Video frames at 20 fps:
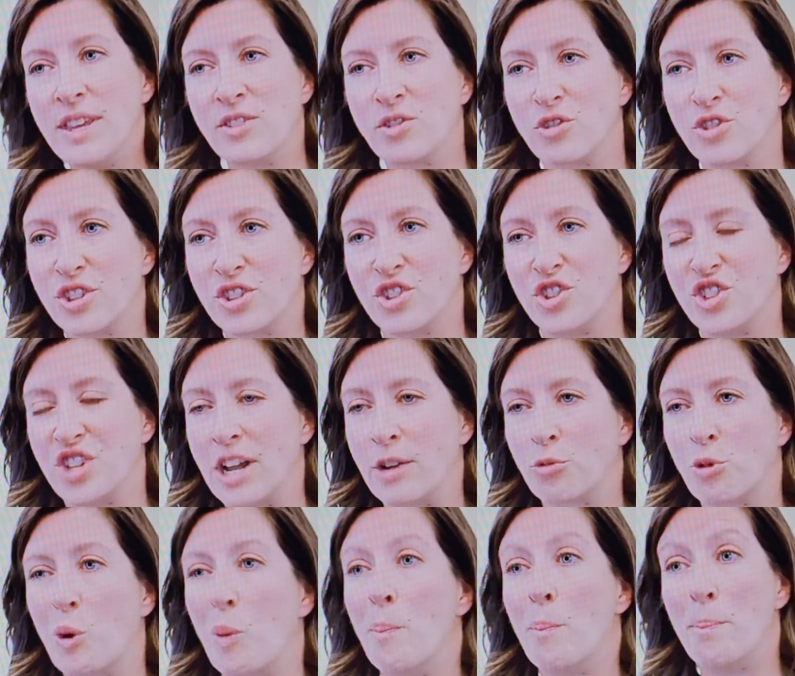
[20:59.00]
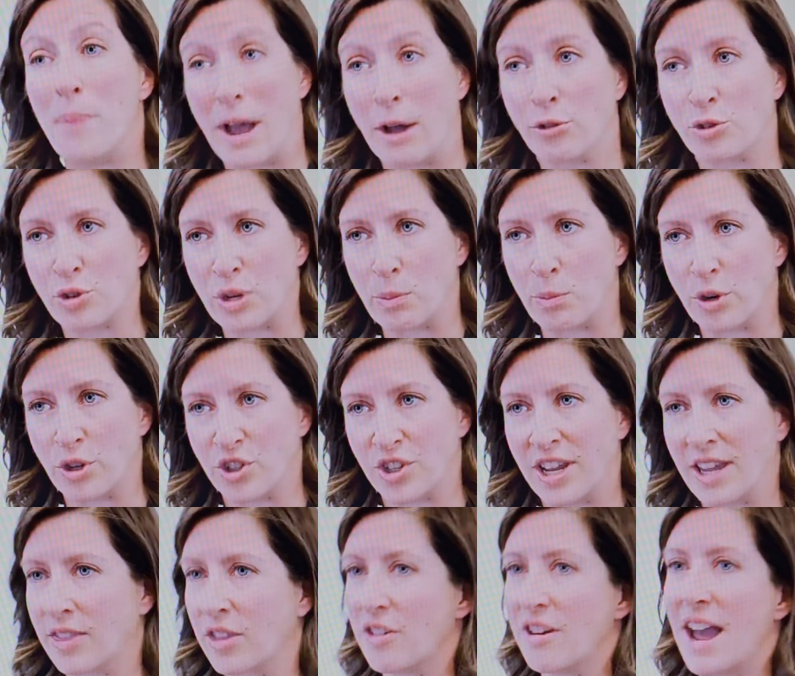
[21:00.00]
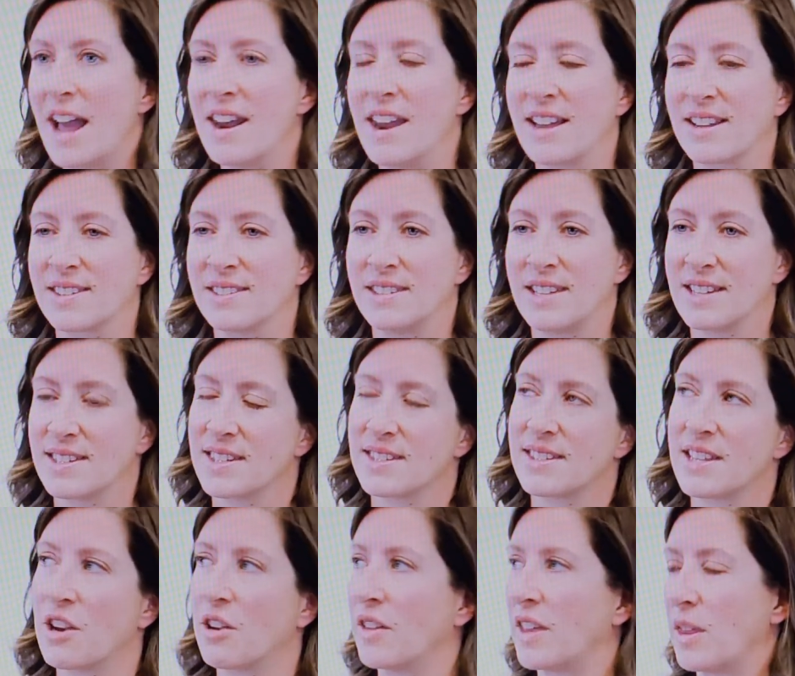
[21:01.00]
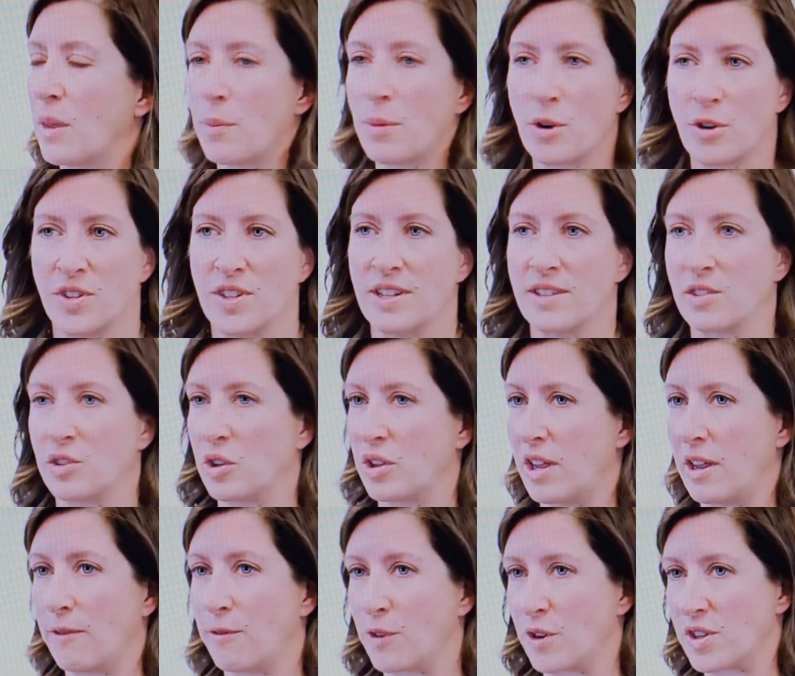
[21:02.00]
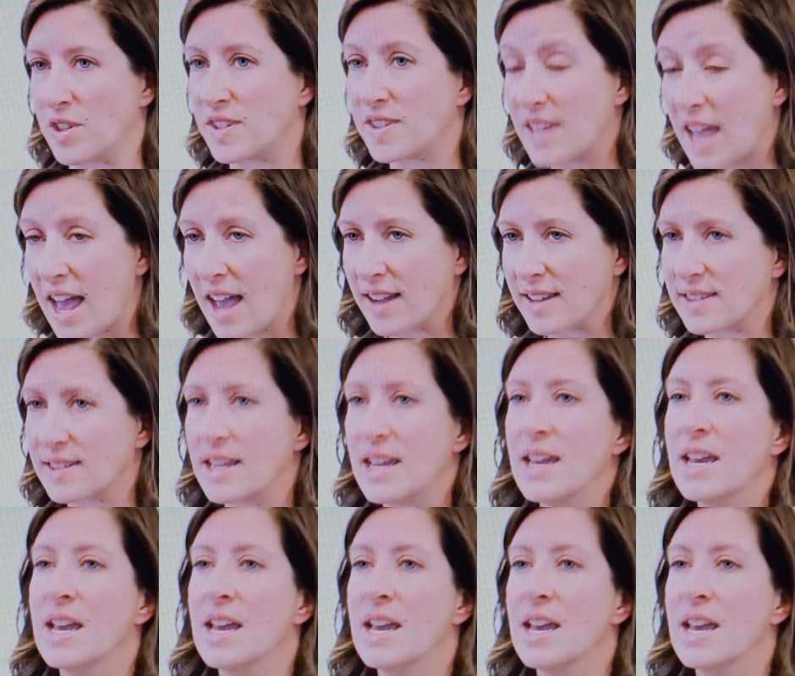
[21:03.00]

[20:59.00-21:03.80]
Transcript: these are just general boundary pushing. They're not necessarily the person is looking for sex,